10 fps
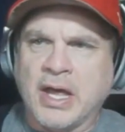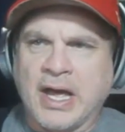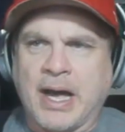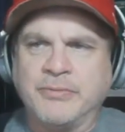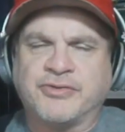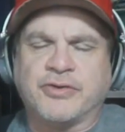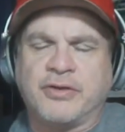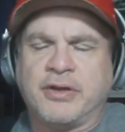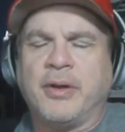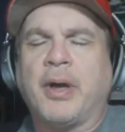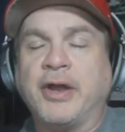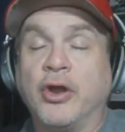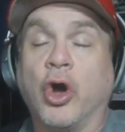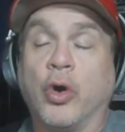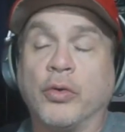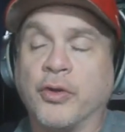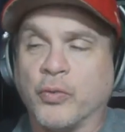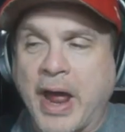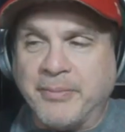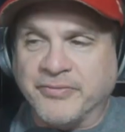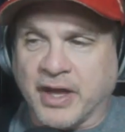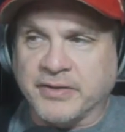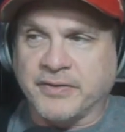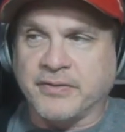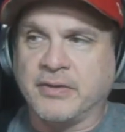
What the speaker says: I'm sure. I know the Ramdon